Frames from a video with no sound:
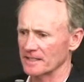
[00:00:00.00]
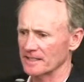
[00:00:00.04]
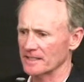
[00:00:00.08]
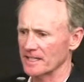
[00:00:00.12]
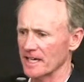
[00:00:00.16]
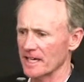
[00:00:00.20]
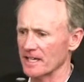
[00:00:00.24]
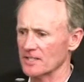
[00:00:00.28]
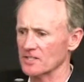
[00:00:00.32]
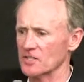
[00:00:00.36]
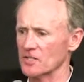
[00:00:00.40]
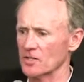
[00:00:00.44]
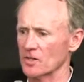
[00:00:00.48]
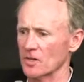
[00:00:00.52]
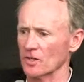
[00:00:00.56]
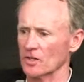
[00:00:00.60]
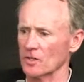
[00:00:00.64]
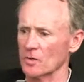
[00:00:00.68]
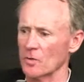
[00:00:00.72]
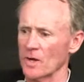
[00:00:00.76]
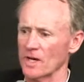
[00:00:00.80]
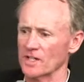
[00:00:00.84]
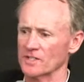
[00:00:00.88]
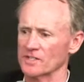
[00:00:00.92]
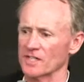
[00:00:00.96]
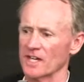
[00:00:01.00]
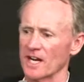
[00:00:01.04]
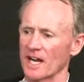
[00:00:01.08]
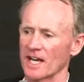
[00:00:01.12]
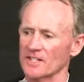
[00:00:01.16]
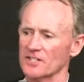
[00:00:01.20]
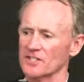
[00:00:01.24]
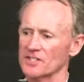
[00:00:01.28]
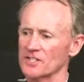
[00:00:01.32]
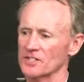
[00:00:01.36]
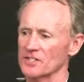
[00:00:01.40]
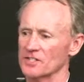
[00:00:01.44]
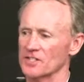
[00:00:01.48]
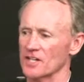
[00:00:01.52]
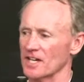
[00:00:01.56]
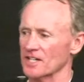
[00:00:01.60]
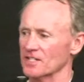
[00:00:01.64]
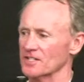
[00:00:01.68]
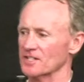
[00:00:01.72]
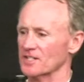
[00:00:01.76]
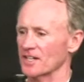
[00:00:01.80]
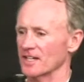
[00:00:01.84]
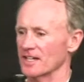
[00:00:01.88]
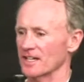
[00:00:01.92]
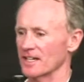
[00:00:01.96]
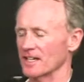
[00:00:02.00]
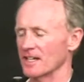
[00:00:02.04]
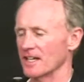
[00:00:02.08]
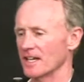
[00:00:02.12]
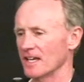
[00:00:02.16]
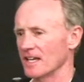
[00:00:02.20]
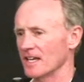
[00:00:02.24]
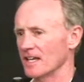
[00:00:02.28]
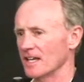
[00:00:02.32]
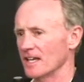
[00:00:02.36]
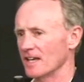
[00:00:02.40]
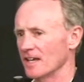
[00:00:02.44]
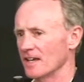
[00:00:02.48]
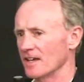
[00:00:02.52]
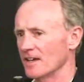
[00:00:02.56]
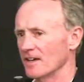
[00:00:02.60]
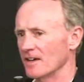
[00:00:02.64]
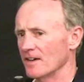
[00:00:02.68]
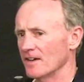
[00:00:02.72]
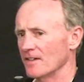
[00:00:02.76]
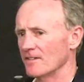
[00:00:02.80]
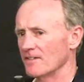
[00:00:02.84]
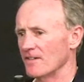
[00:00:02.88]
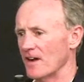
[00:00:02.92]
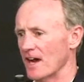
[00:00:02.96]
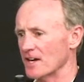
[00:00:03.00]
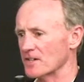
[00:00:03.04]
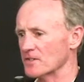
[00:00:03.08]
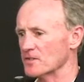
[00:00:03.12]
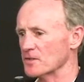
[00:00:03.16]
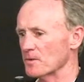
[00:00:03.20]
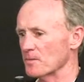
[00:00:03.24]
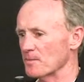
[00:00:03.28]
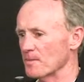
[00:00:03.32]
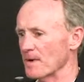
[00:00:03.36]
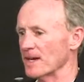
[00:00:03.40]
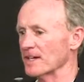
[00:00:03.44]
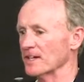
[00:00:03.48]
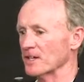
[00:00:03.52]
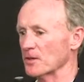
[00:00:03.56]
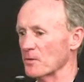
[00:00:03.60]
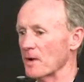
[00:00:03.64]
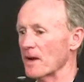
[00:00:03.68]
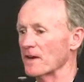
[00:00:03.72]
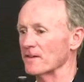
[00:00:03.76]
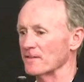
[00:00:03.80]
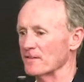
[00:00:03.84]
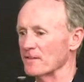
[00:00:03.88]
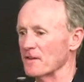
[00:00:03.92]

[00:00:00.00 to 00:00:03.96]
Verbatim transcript: to answer your question, I suggest that Pfizer made a great